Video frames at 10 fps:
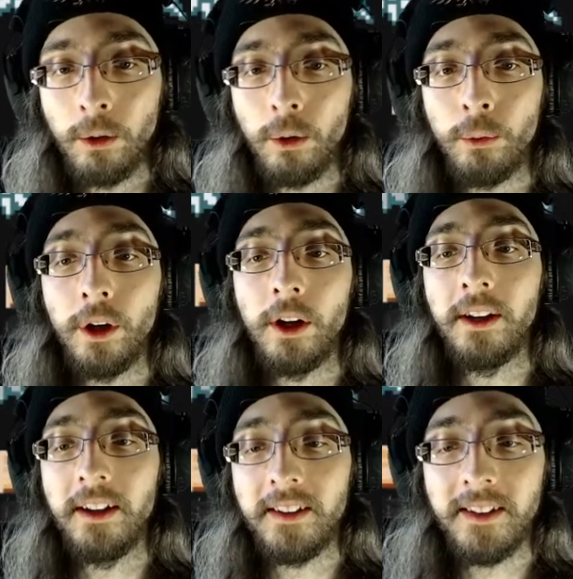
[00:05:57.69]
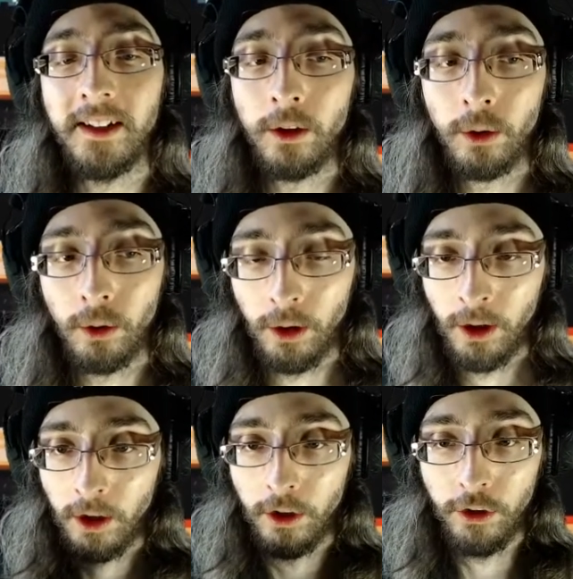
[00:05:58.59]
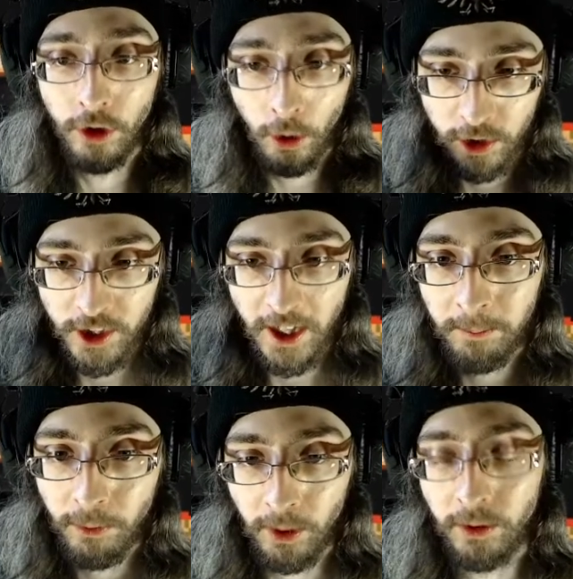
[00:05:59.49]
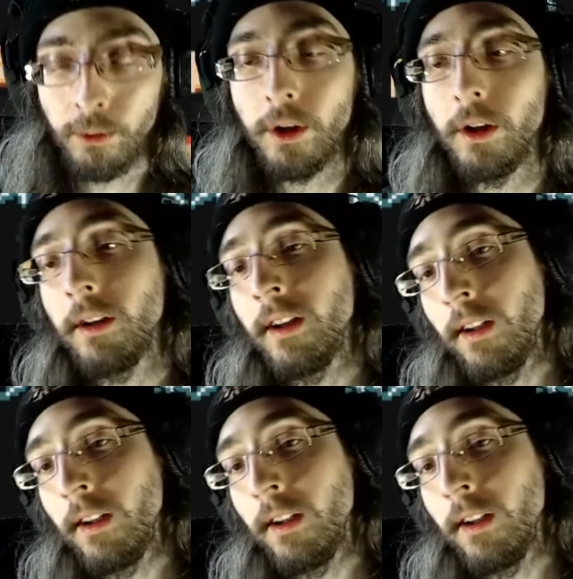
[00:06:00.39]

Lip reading: run, a single no checkpoint run.